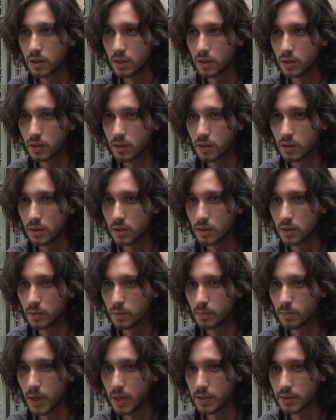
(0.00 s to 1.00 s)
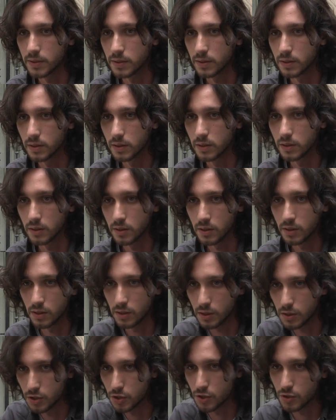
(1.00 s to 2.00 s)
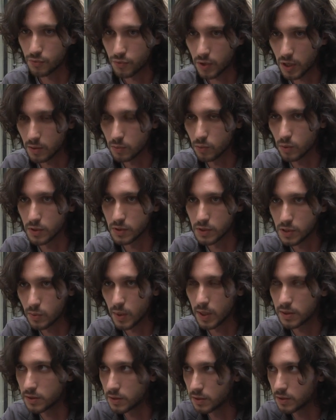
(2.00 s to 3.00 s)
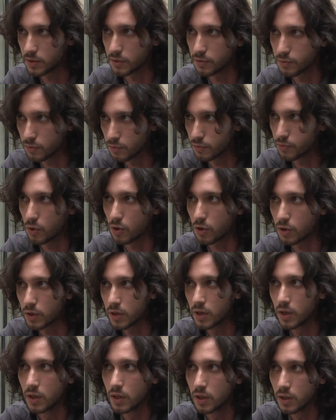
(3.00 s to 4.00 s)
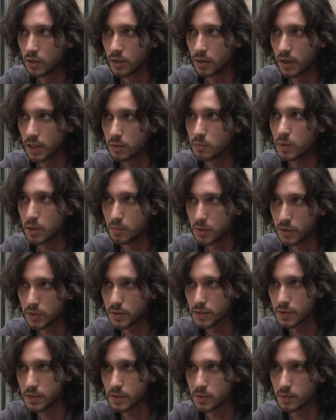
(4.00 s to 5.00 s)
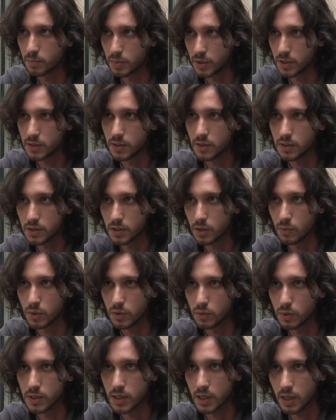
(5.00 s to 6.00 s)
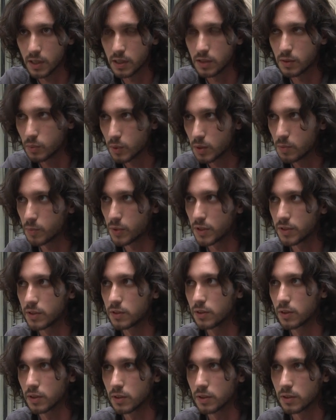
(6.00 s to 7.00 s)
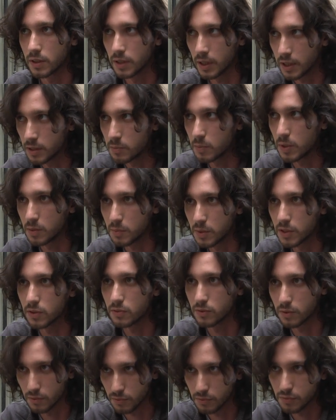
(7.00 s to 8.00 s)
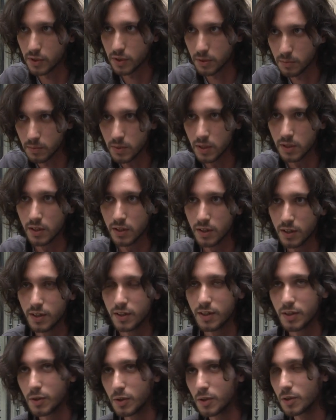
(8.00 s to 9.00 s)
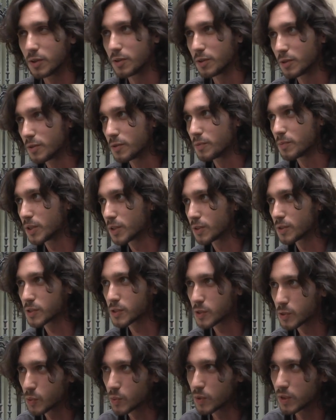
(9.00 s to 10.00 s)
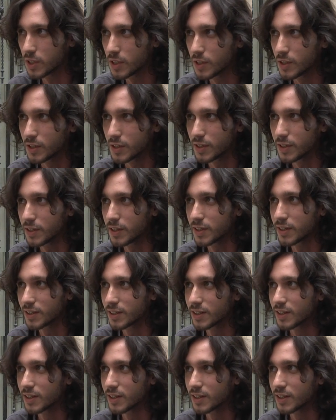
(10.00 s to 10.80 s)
Uh, but uh, each frame was divided into four 8 millimeters pieces, so it was like we printed on a 8 millimeter film uh, because we.